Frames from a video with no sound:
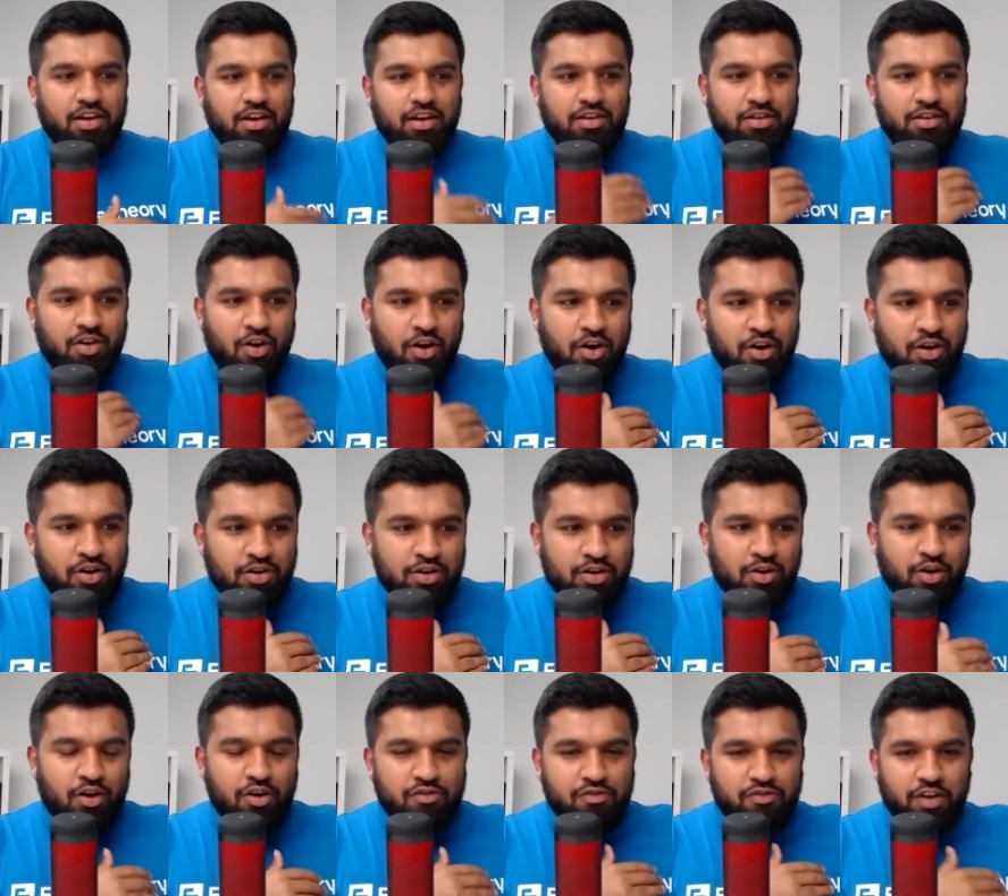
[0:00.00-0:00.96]
go,
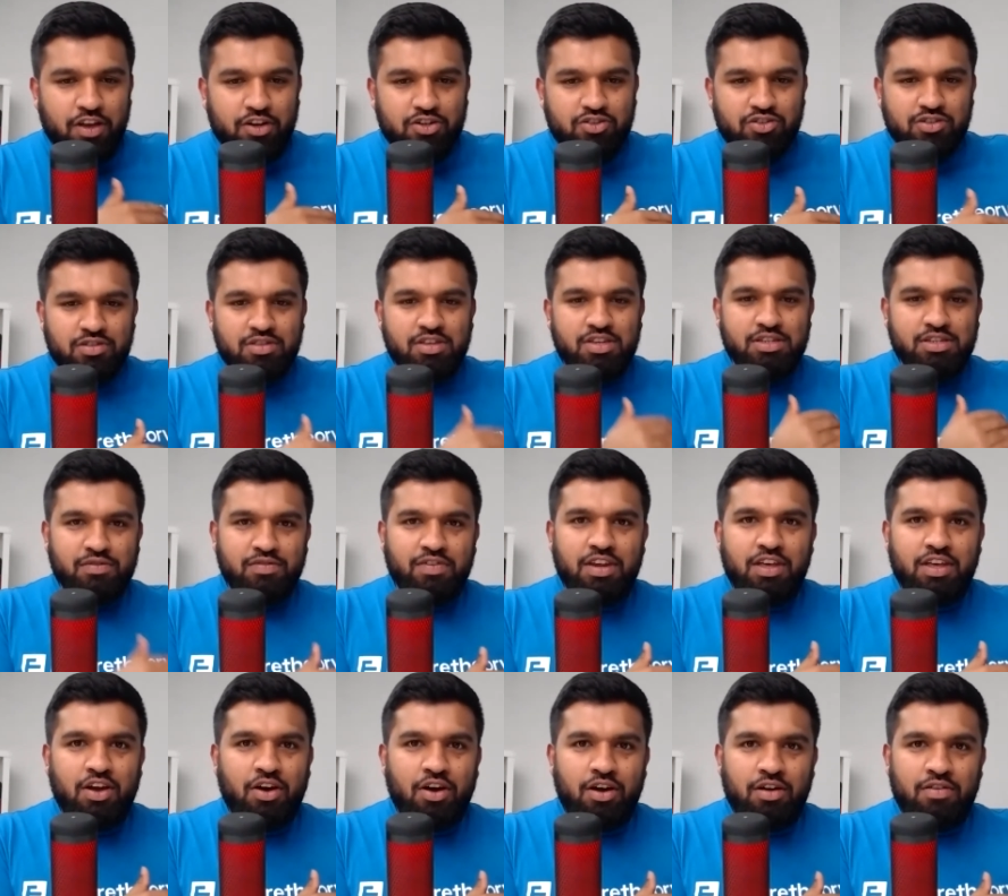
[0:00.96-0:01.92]
feature in this
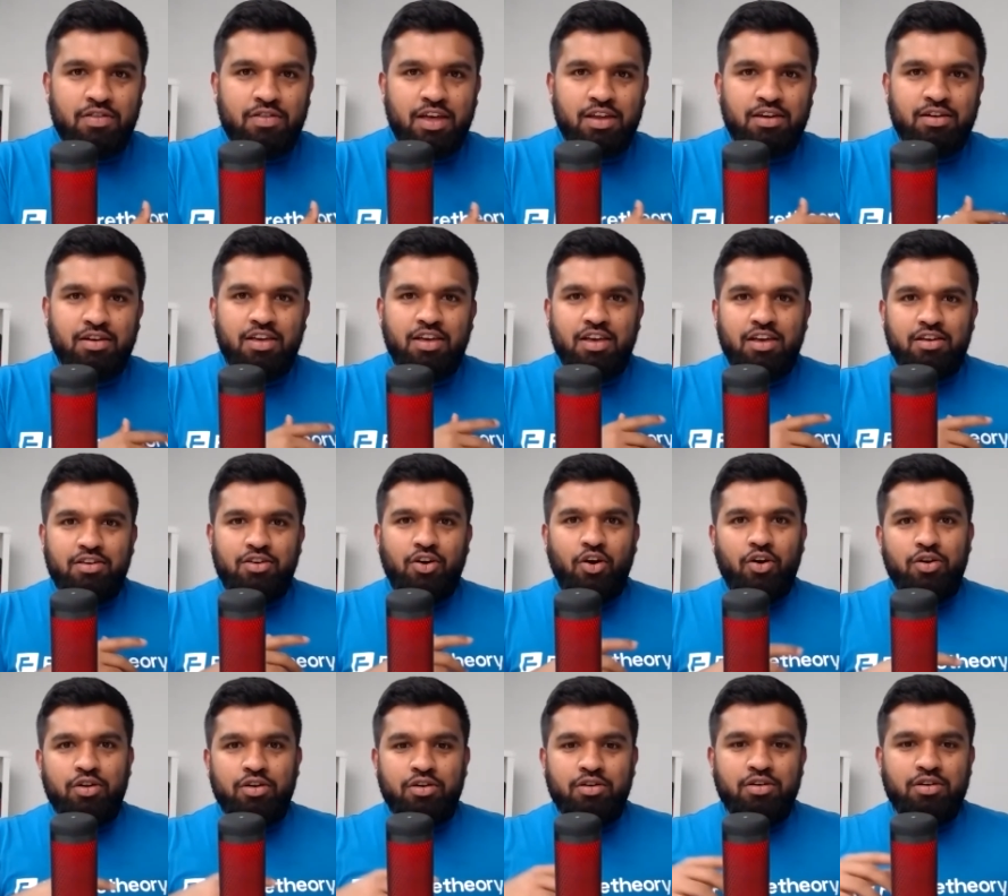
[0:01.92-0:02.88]
video, then go
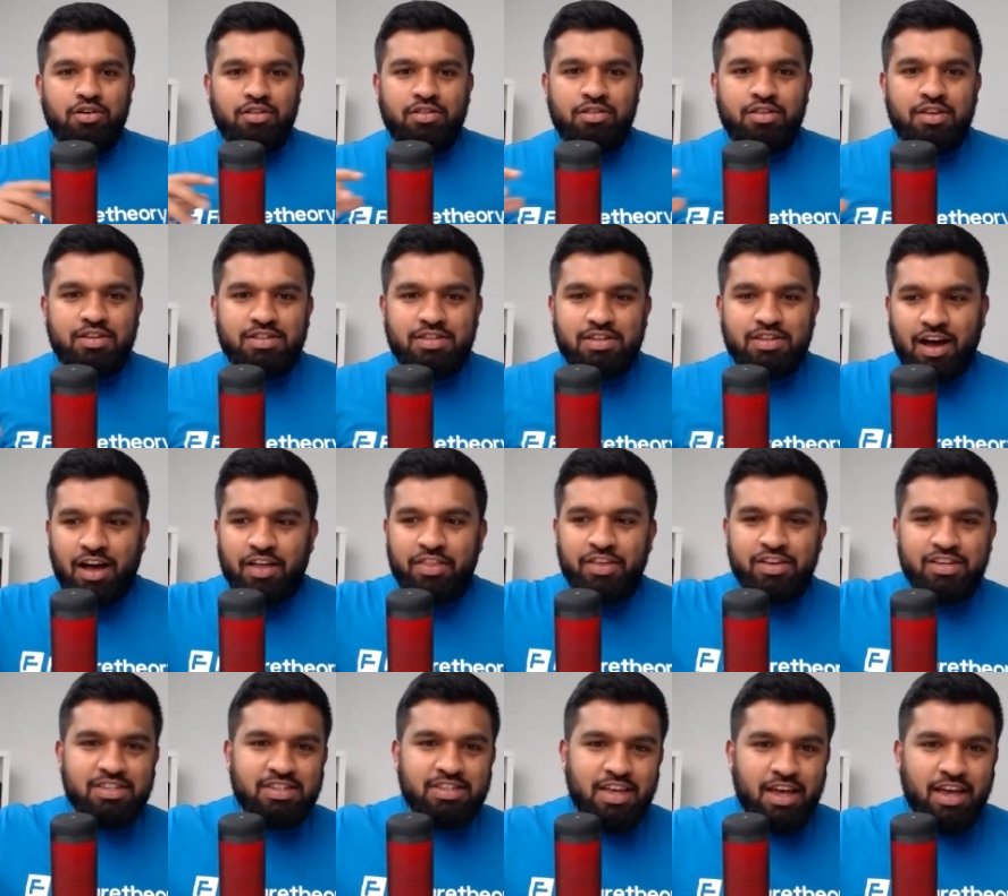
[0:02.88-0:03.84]
to this other
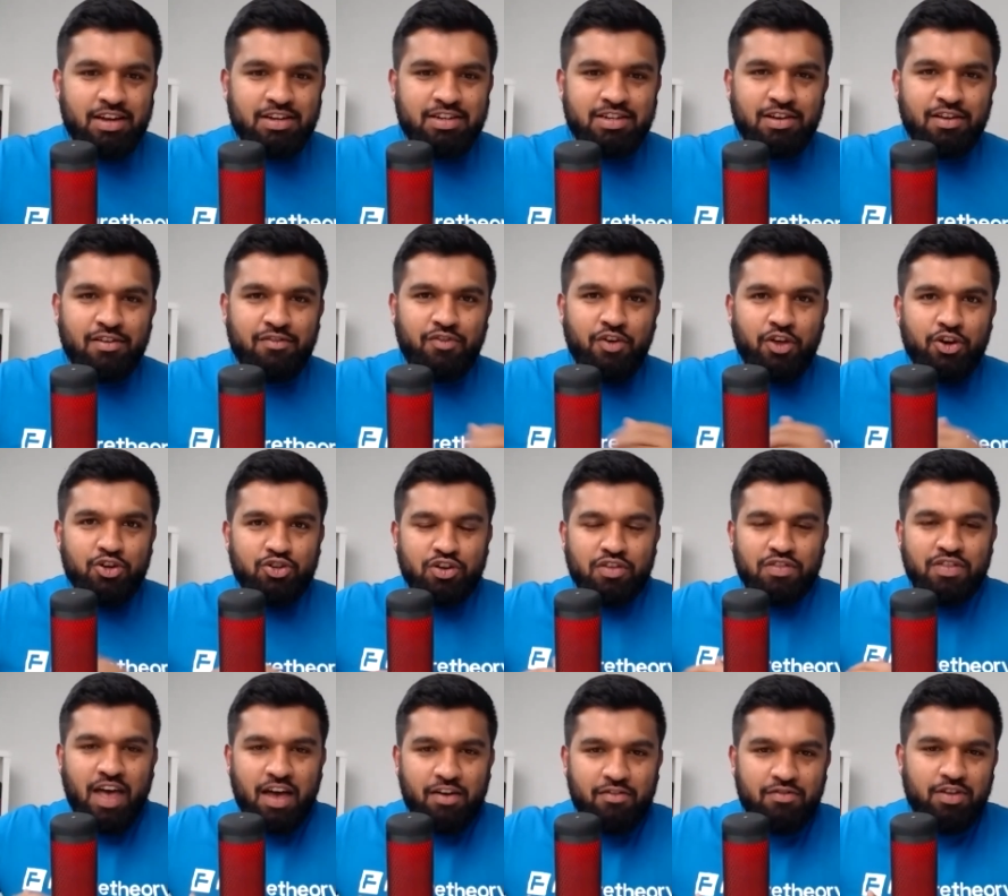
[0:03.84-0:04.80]
set, feature in
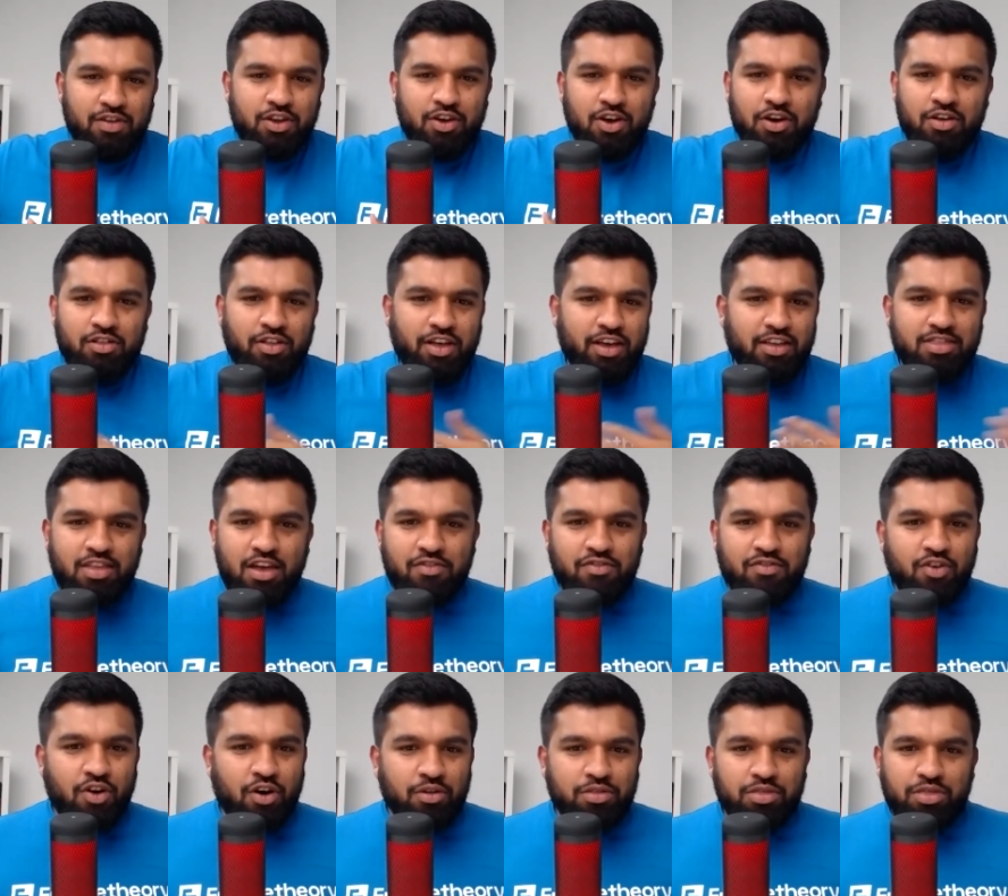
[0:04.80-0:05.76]
that video. Like they've
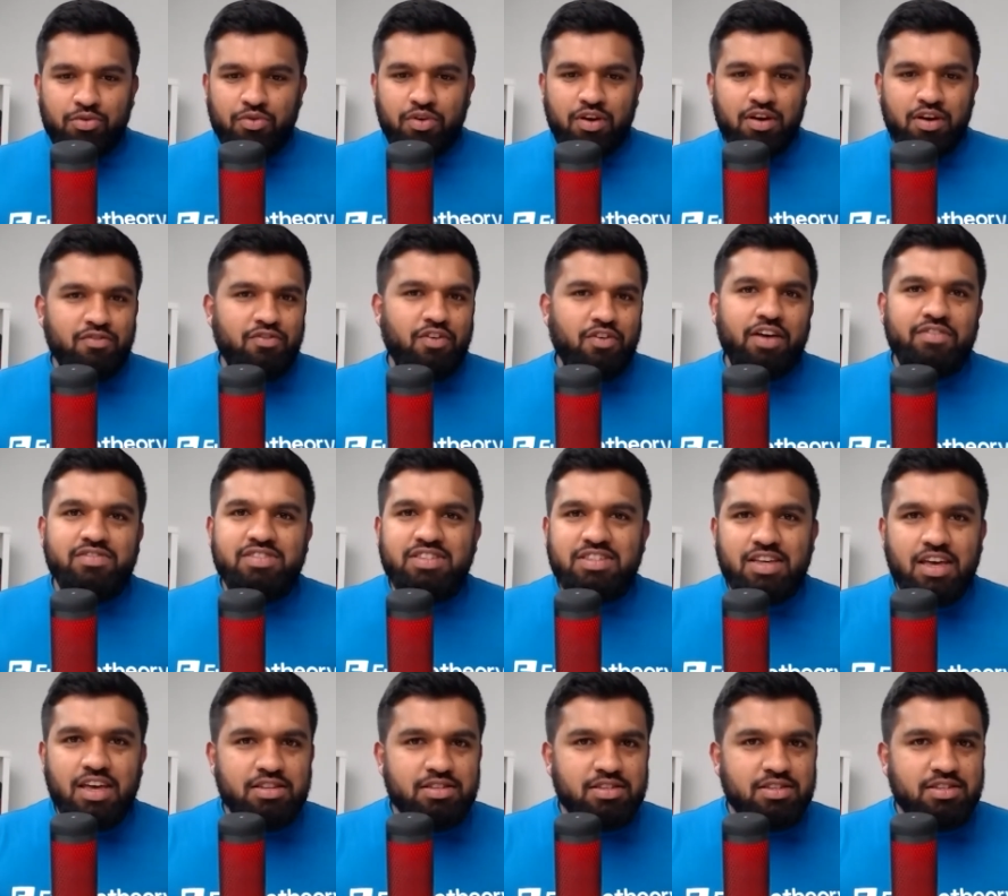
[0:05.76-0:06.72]
got 3 to 5
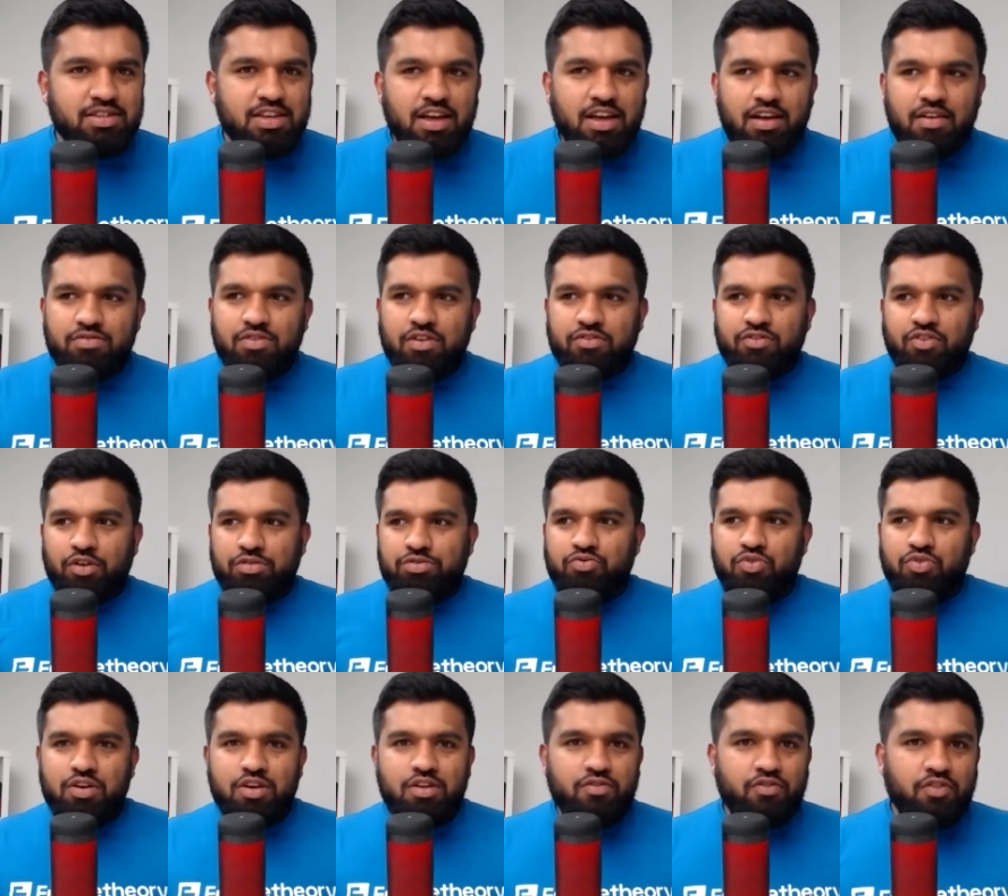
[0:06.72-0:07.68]
sets, they've got
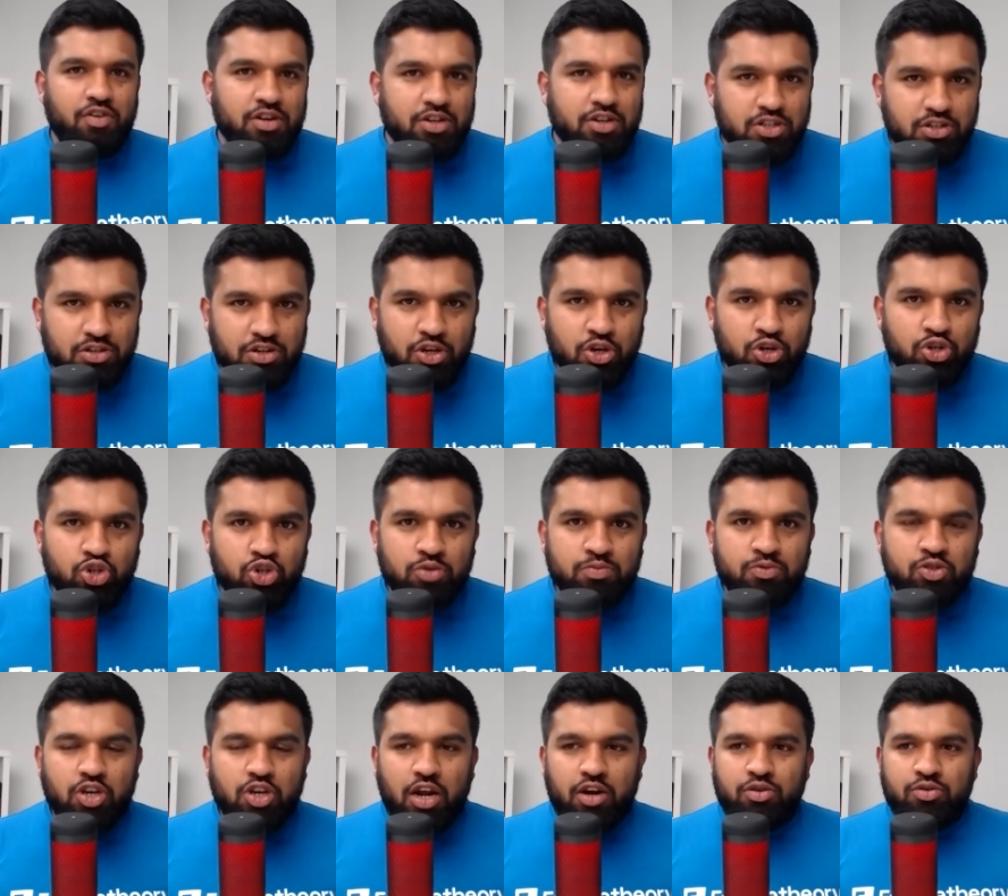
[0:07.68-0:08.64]
3 different YouTube
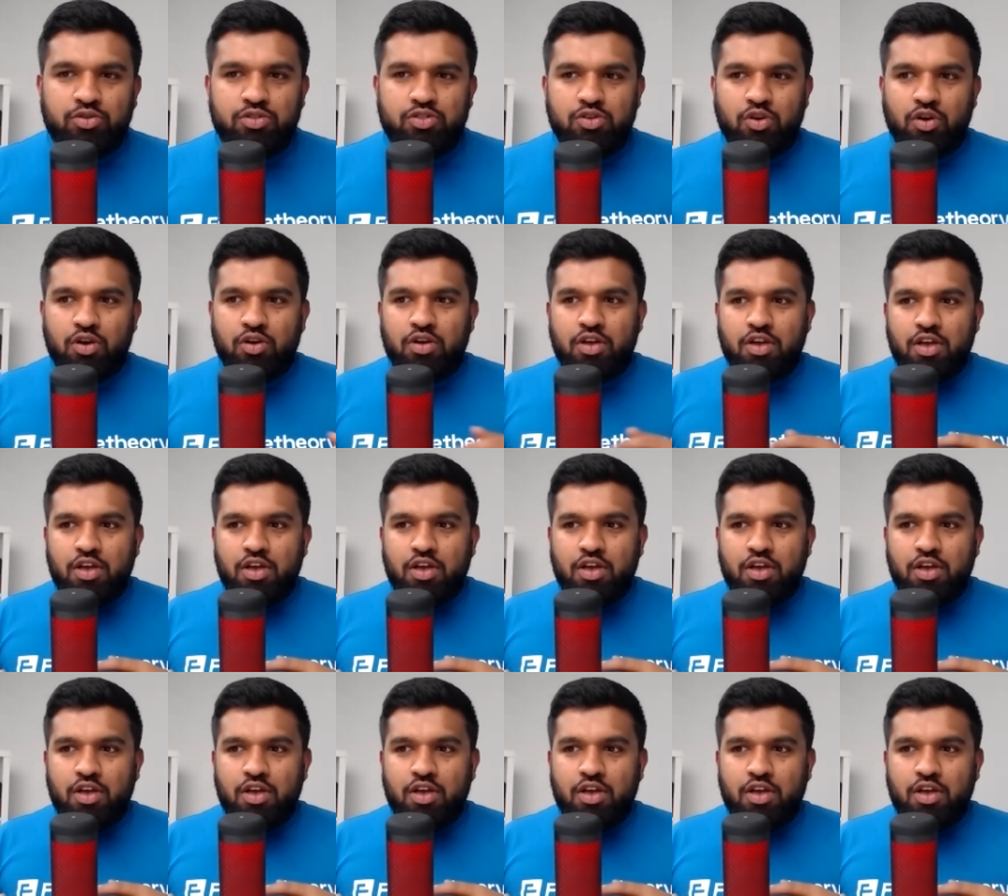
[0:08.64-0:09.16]
channels. So